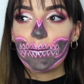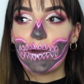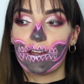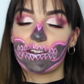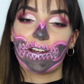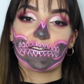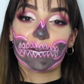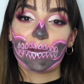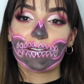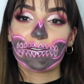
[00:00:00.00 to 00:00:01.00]
but I've
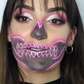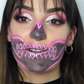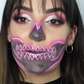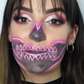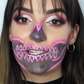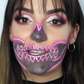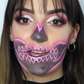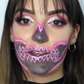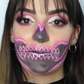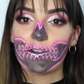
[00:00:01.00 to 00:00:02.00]
just been so busy
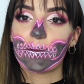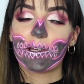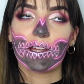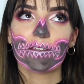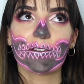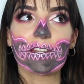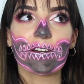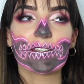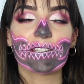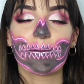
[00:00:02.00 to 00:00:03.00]
and filming other
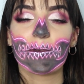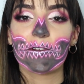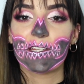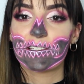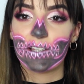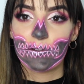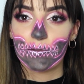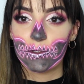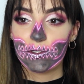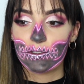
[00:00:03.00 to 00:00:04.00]
videos that I've been really excited
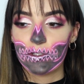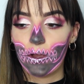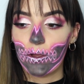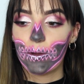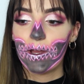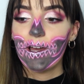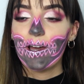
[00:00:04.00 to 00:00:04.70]
for, so